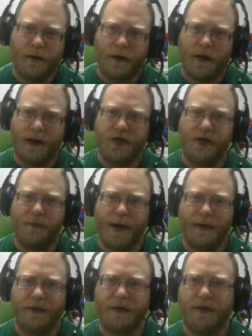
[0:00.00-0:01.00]
collection of
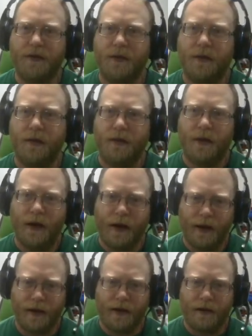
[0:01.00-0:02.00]
buttons,
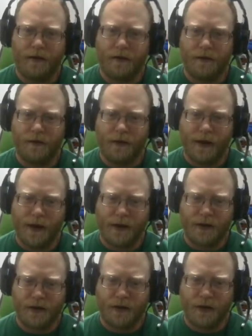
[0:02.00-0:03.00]
and then I
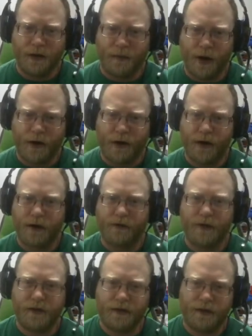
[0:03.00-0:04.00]
just turn them on and off,
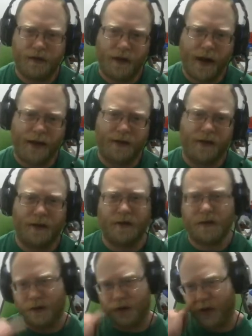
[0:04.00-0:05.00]
because
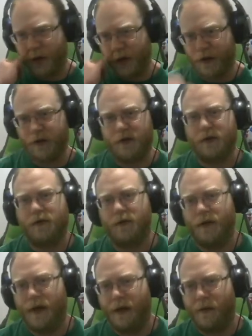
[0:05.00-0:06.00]
accidental discharges,
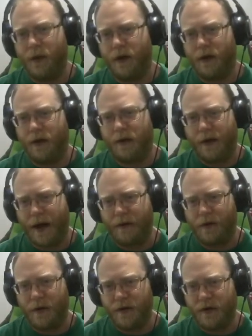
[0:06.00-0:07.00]
they will
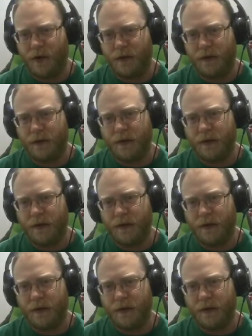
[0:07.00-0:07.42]
aggro the Zotan.